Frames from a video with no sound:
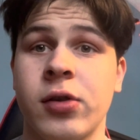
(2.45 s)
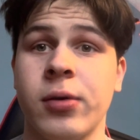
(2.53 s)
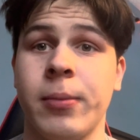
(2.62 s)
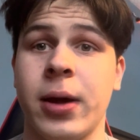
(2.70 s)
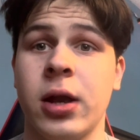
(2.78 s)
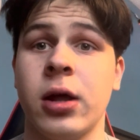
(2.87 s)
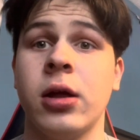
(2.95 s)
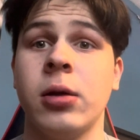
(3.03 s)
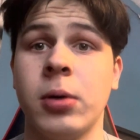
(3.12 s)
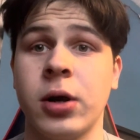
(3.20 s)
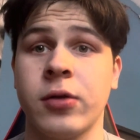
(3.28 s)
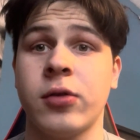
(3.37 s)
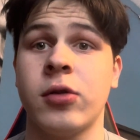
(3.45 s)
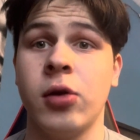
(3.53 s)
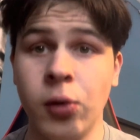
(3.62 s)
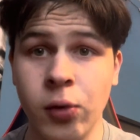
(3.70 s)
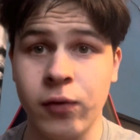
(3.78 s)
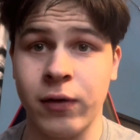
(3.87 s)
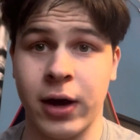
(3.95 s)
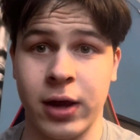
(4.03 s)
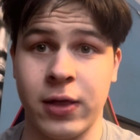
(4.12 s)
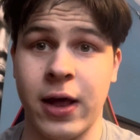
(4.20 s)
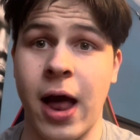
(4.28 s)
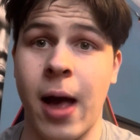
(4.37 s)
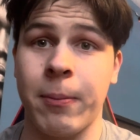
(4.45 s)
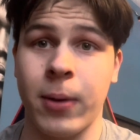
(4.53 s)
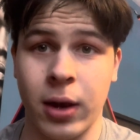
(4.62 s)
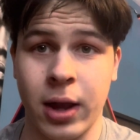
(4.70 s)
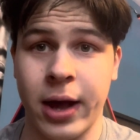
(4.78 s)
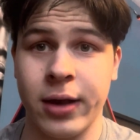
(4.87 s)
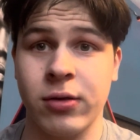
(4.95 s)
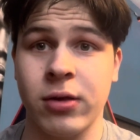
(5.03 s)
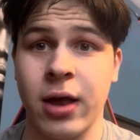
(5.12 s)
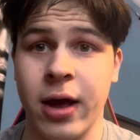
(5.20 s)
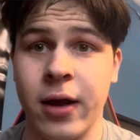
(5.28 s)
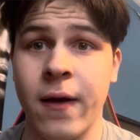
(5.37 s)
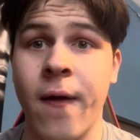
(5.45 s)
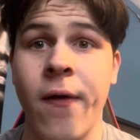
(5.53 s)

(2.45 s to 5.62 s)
Amanda Ribas 2 fight that happened last night.